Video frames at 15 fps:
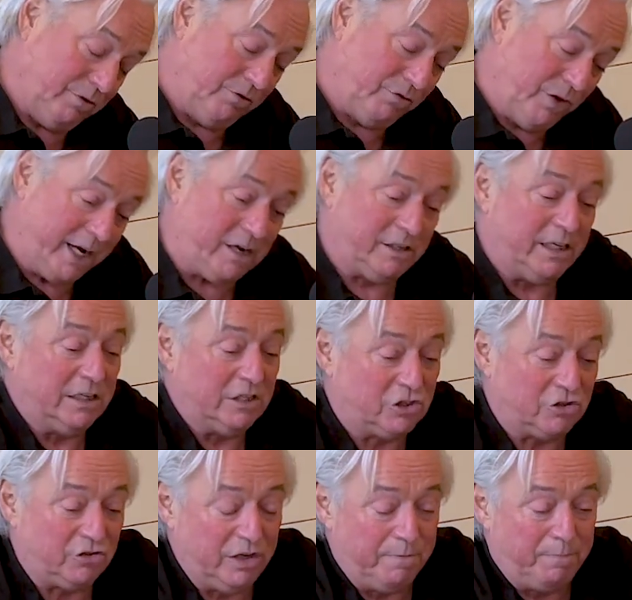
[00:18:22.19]
record
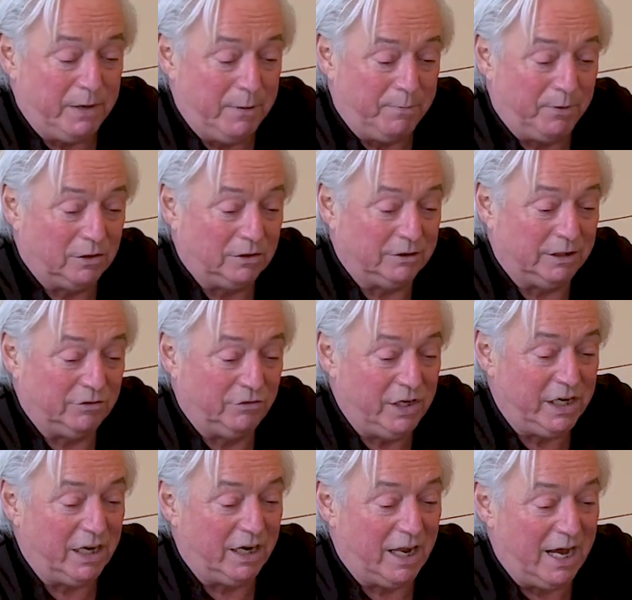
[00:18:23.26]
industry people
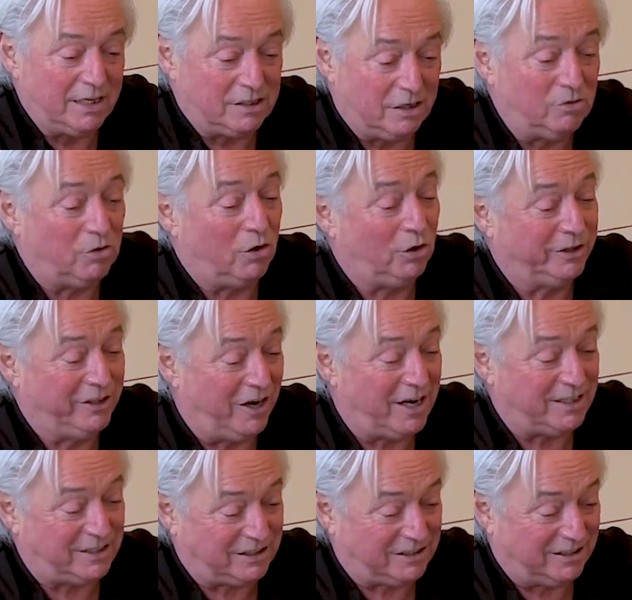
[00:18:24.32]
realized, all the
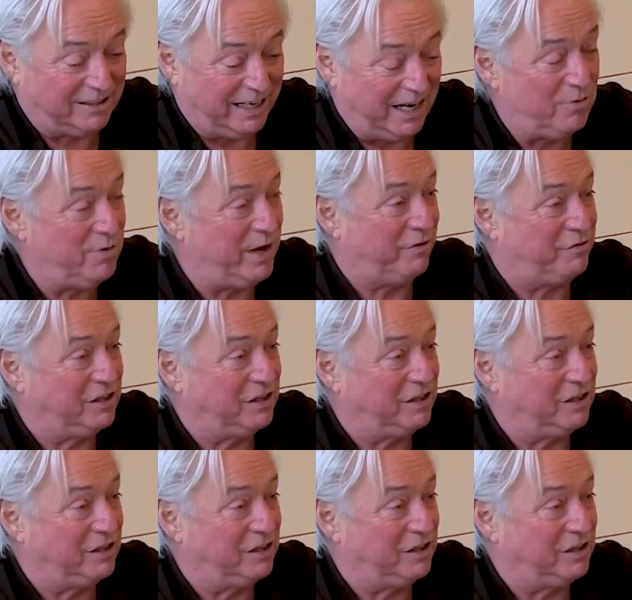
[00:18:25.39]
artists are there. We have to